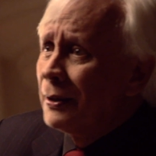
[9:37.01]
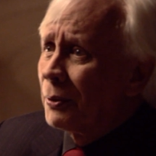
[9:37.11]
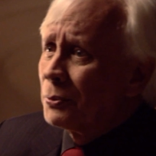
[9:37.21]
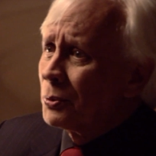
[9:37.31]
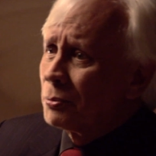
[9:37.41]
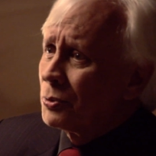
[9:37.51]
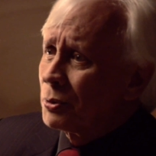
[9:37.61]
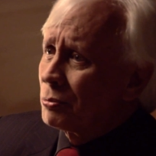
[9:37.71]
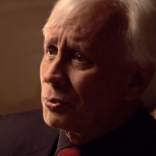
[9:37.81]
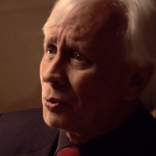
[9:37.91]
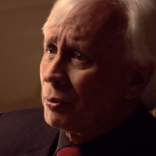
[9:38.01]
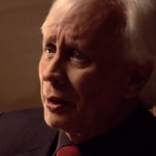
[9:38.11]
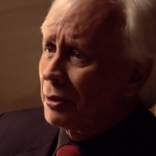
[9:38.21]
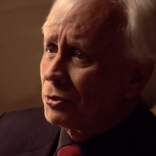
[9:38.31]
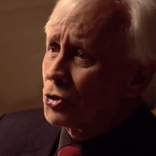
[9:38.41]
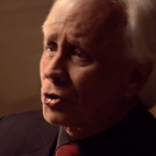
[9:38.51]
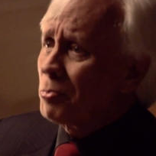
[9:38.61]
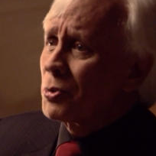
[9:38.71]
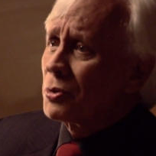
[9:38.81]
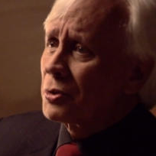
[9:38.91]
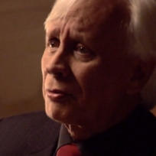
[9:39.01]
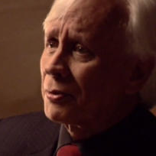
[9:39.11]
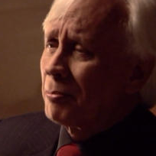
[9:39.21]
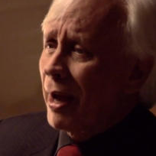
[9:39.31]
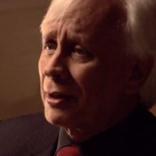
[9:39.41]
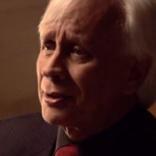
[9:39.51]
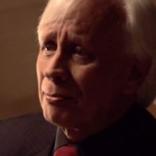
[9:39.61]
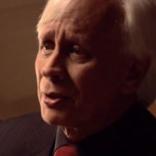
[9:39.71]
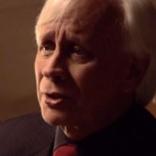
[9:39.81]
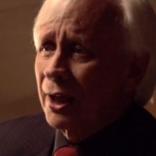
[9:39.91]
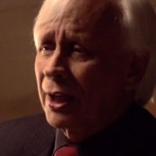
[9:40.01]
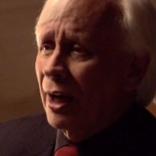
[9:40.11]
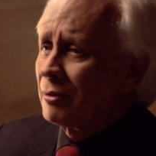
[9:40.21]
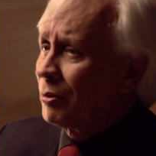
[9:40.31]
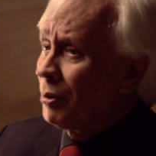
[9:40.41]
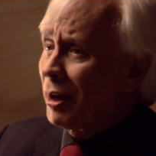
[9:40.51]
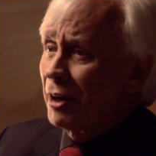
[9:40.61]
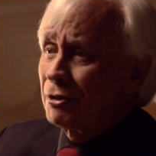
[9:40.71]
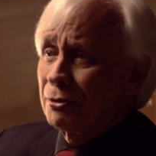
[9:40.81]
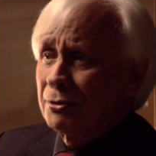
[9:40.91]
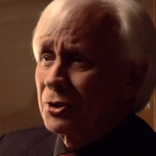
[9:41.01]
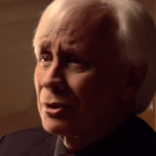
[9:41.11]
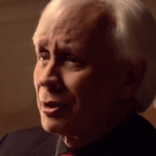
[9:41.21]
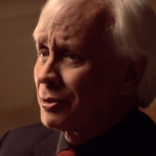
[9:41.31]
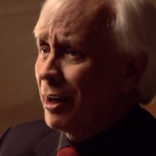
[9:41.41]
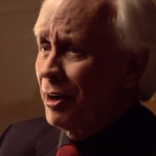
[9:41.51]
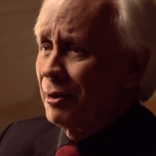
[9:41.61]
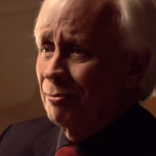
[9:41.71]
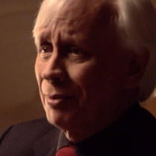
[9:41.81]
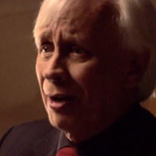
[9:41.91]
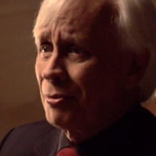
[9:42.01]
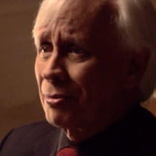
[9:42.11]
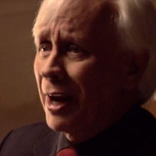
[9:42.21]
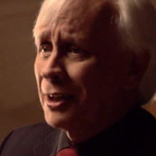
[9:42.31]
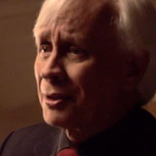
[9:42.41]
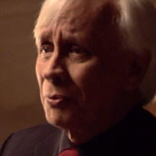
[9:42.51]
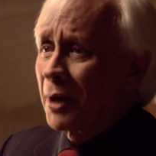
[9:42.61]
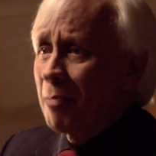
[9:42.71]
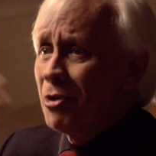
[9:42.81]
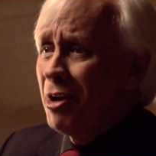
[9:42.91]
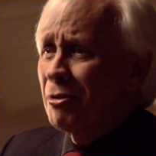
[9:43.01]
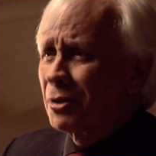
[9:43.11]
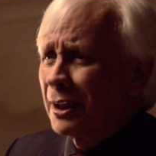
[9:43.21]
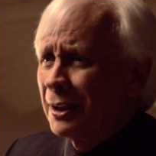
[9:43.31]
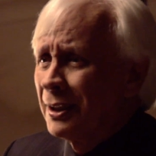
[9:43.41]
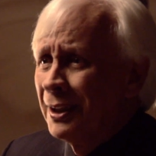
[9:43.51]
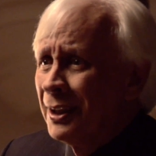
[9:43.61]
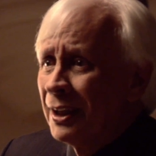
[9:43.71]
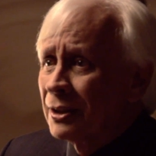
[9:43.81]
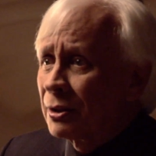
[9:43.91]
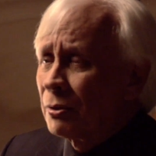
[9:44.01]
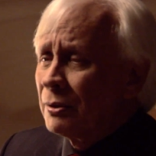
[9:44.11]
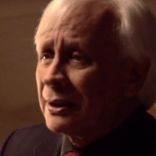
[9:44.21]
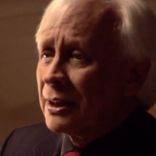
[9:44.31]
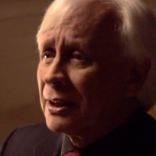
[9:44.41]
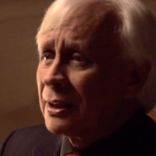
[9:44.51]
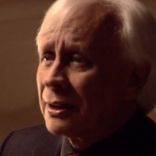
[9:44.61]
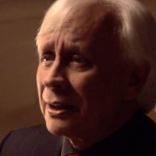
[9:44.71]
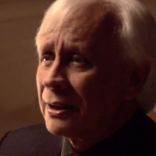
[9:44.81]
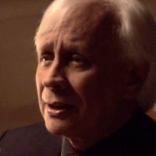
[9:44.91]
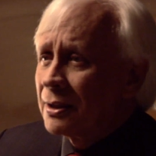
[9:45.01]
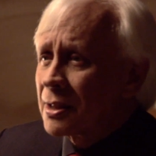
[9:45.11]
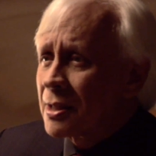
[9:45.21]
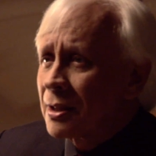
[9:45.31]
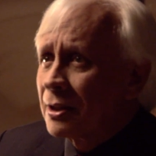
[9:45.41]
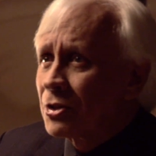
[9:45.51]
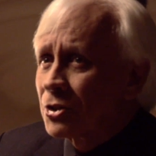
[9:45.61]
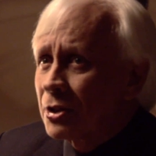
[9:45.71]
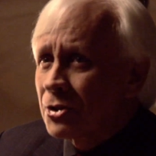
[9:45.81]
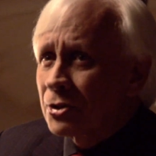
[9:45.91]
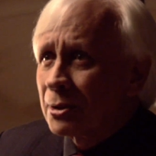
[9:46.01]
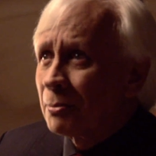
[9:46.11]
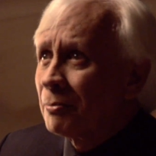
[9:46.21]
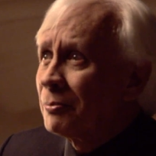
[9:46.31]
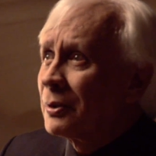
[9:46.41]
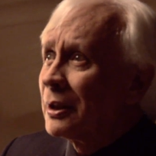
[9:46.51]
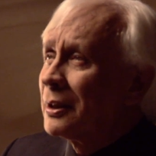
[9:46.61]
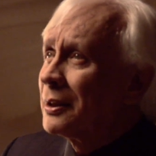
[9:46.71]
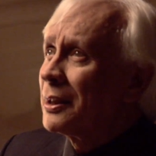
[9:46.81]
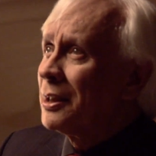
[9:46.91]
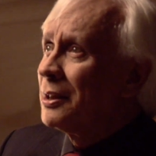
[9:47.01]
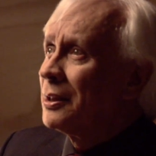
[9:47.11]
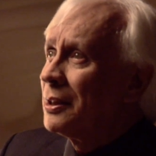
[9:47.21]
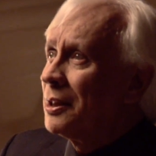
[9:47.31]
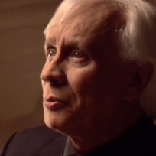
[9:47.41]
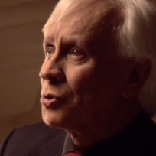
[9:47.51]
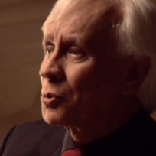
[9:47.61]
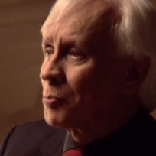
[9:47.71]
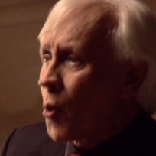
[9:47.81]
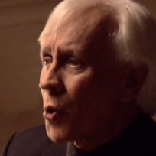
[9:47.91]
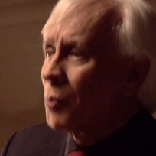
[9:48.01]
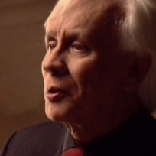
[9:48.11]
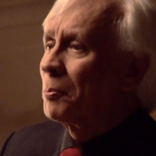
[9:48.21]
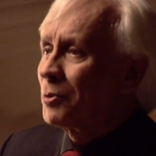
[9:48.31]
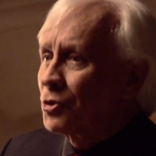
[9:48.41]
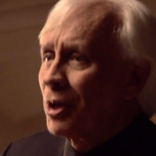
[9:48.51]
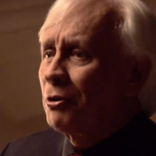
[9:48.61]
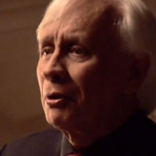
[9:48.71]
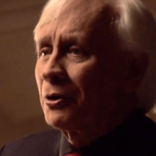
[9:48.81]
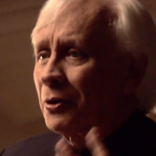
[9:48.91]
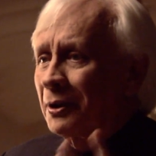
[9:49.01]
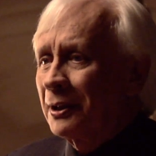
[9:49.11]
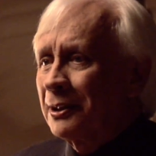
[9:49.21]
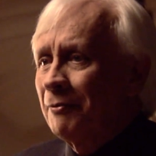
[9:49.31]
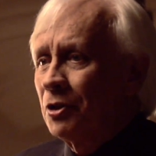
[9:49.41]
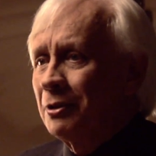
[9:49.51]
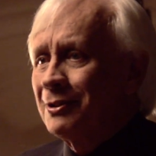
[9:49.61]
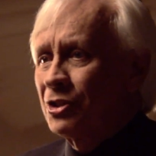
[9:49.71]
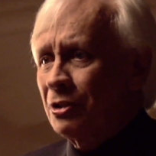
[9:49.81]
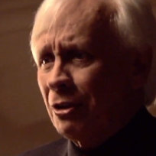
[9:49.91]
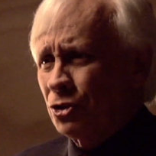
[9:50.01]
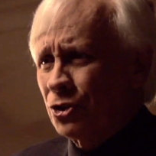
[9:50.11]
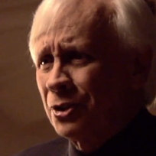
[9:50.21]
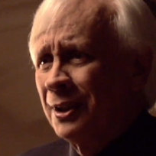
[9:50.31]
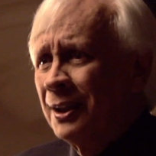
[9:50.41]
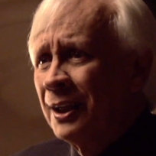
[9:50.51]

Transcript: You know, you hear descriptions of the man simply saying, all I do is just I write what I'm hearing. So the system, he was born with a particular connectivity such